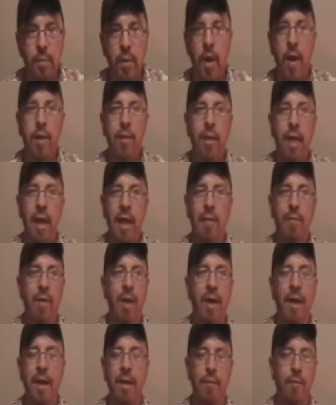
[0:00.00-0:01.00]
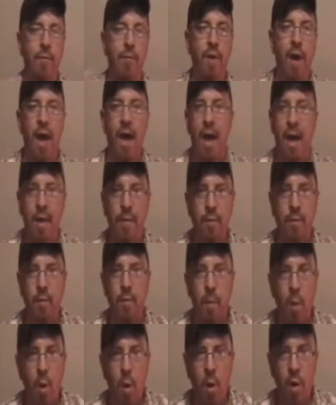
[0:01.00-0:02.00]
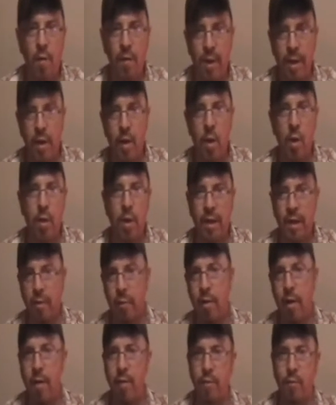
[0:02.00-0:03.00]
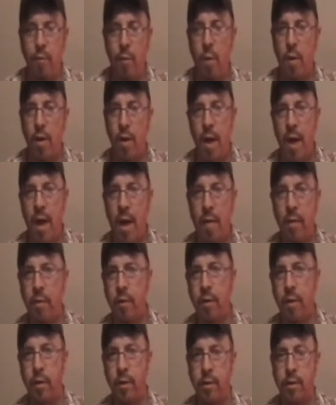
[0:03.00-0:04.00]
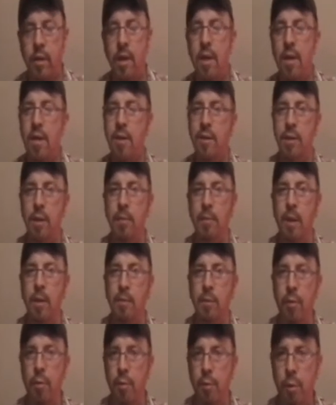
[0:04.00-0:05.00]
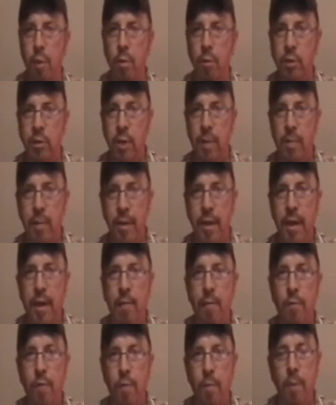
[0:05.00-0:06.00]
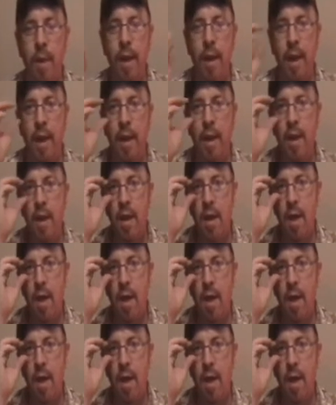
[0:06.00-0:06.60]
But like if I get 5 or more, they go like around $4. Sometimes they'll throw something in for me.